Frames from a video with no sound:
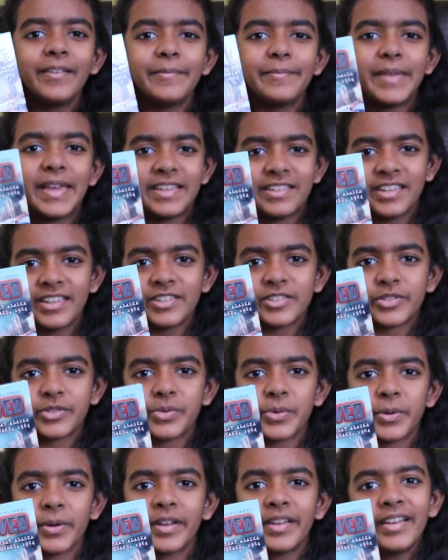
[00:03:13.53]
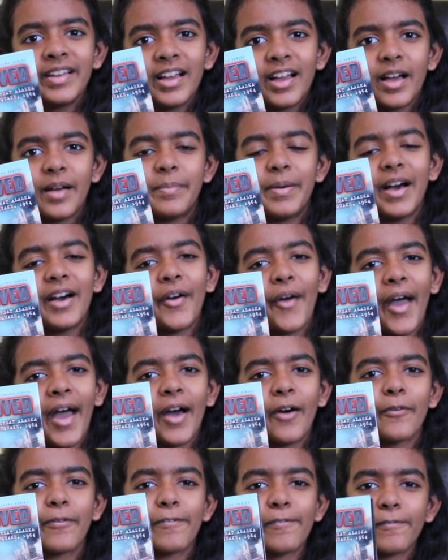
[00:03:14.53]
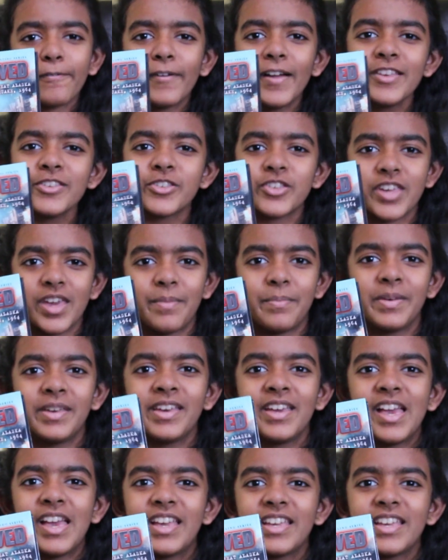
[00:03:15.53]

an amazing story about how friendship